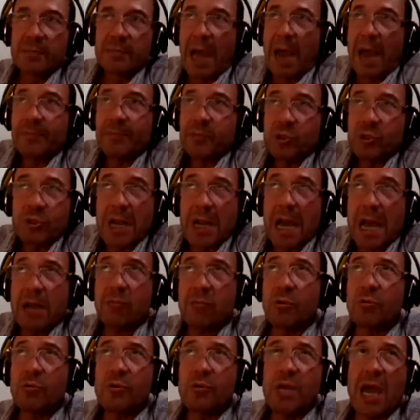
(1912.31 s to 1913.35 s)
Up to now,
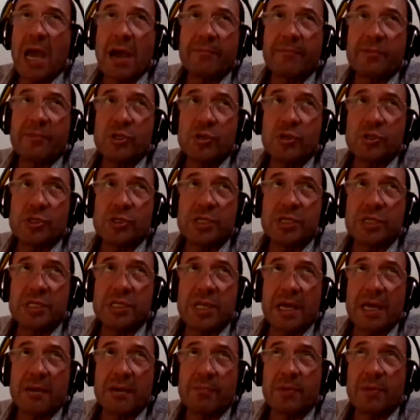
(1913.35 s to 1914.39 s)
what we have used in
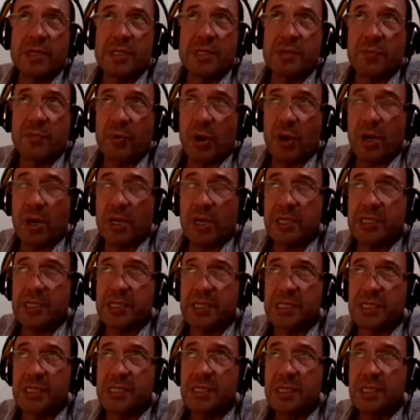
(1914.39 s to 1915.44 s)
the Progress
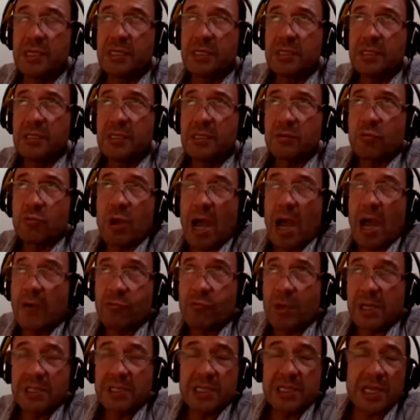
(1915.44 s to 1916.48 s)
is we have
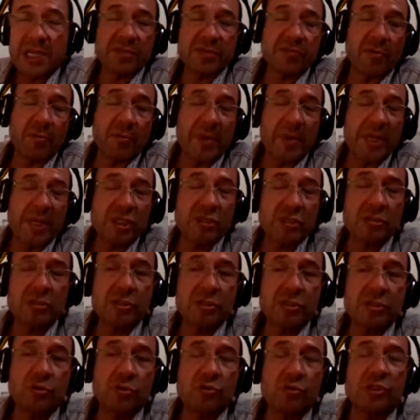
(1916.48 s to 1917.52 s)
one transformation
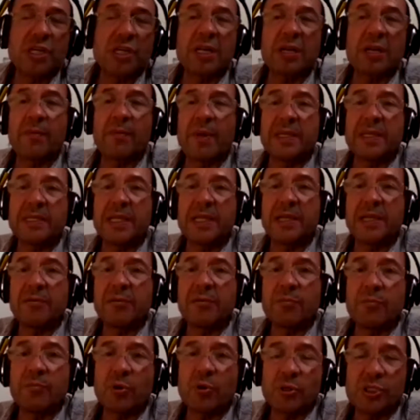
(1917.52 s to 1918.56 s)
to generate the
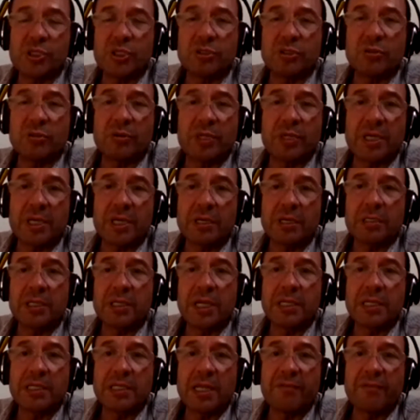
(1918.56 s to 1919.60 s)
repository,
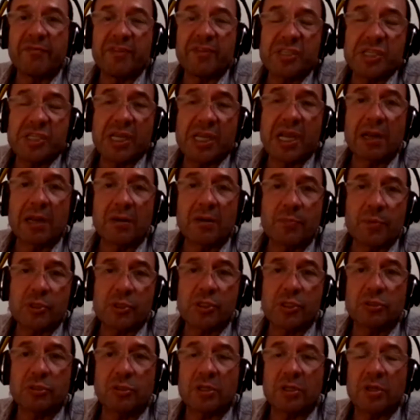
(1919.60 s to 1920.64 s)
the physical
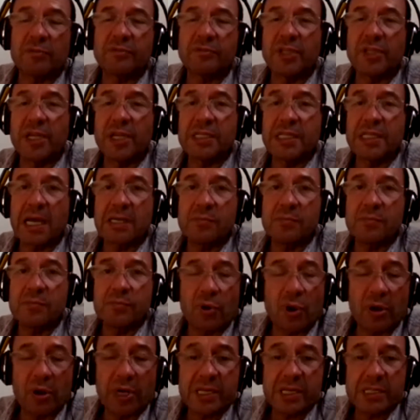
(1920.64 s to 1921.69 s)
repository of data in
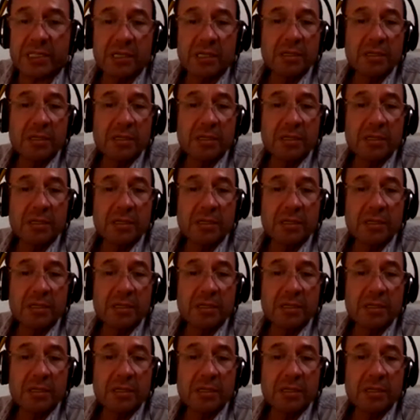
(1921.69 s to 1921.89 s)
Progress,